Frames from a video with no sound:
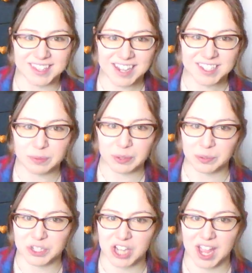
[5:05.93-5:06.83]
The next book,
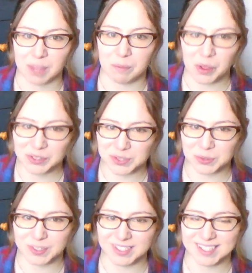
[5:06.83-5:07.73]
which I am also
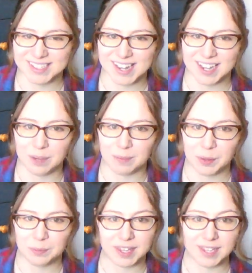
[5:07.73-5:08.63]
really excited
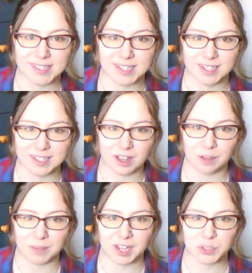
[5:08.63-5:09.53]
about because it is
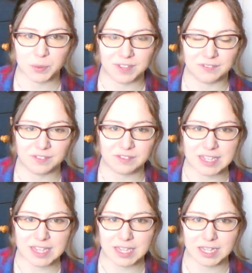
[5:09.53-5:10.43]
on my
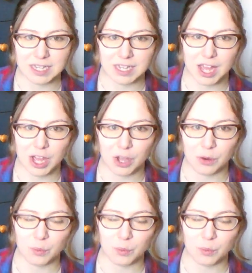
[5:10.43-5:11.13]
2015 uh,